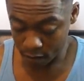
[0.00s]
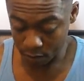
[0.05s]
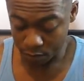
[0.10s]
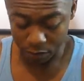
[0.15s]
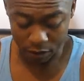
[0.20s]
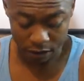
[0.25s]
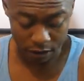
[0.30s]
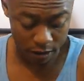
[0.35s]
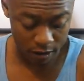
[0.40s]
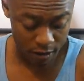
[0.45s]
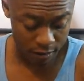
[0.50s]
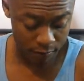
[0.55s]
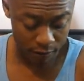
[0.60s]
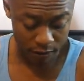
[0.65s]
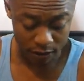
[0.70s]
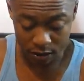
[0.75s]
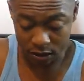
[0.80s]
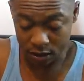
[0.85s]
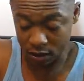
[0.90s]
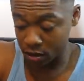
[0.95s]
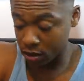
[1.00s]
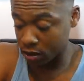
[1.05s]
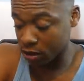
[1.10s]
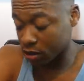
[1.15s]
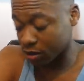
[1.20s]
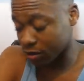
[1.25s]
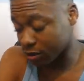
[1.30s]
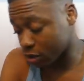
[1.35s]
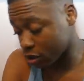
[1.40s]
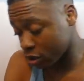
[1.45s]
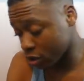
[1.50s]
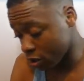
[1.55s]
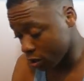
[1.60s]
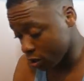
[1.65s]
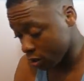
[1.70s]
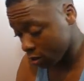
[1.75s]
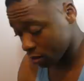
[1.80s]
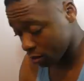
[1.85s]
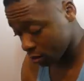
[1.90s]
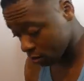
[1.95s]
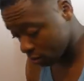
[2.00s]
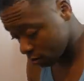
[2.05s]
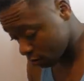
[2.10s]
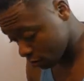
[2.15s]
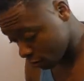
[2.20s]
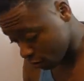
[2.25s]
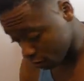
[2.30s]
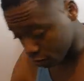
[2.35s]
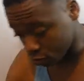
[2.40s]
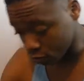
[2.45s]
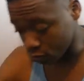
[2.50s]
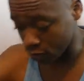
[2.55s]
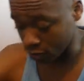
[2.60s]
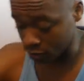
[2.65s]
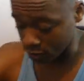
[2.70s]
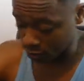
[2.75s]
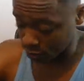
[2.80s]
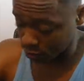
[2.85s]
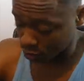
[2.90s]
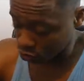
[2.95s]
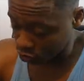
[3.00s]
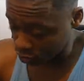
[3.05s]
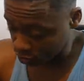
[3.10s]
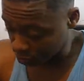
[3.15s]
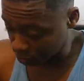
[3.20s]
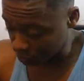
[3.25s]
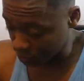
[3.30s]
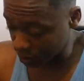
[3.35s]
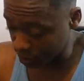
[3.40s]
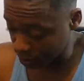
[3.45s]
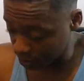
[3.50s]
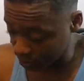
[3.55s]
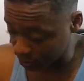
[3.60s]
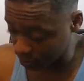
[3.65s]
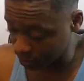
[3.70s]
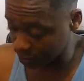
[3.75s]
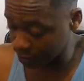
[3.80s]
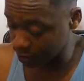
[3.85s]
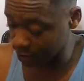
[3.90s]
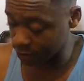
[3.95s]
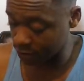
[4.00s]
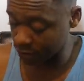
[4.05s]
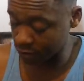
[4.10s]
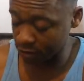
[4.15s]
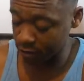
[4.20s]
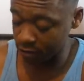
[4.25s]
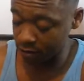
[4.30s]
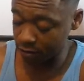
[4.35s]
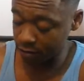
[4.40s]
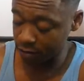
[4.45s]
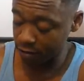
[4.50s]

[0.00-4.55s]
But yeah, man, it's a decent shirt. Arsenal are going to stress me out this season.